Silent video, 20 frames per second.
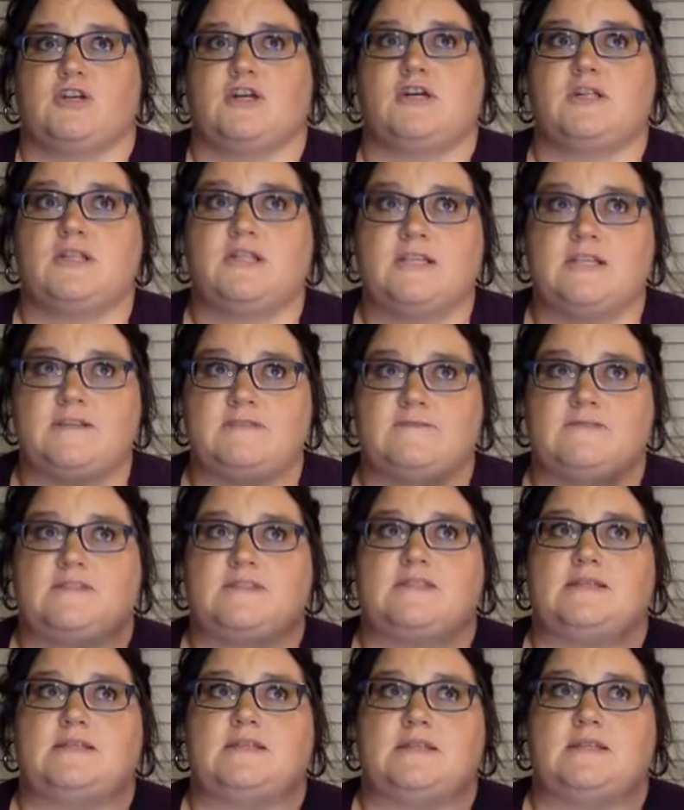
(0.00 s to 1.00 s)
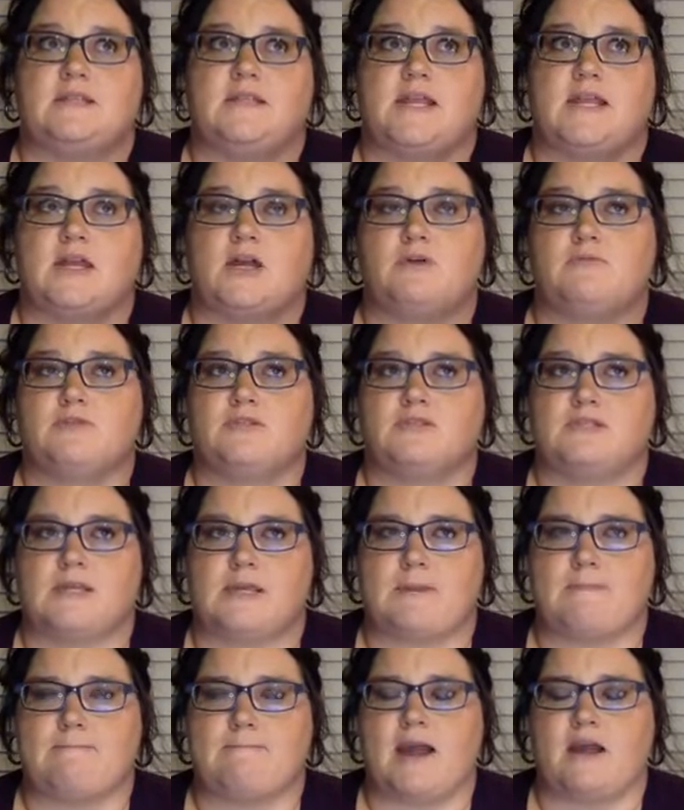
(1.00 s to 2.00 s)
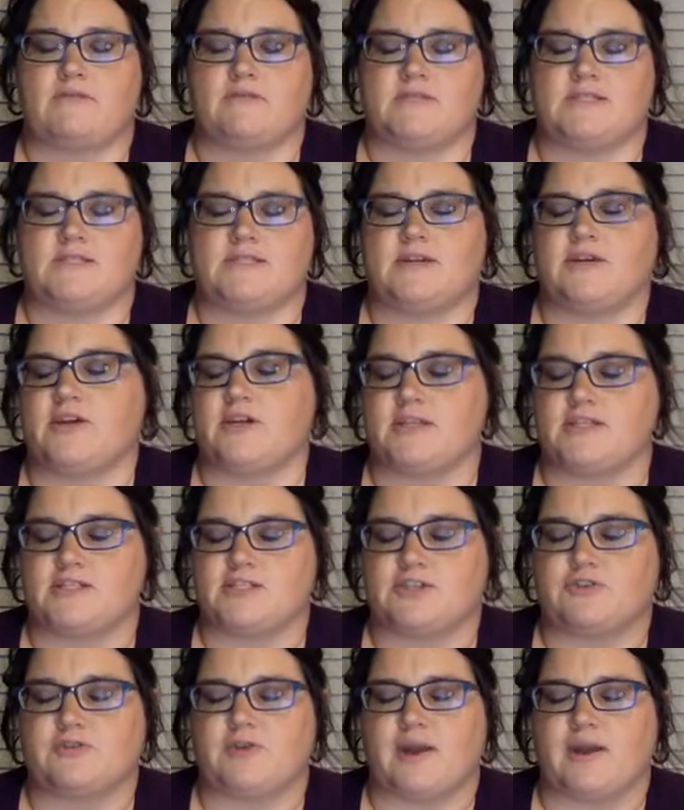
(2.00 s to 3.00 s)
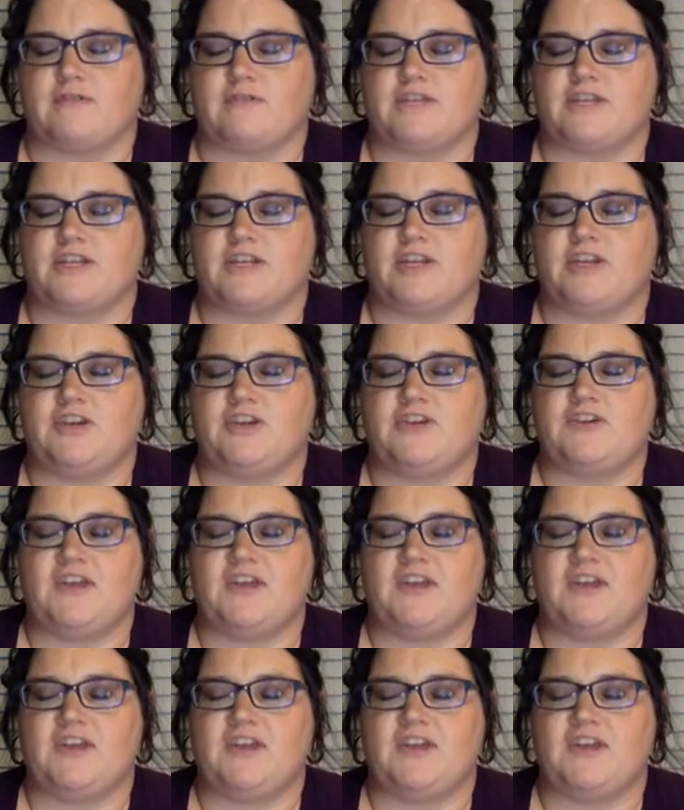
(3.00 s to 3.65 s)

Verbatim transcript: cliffs and like almost like a mountainous area surrounding you,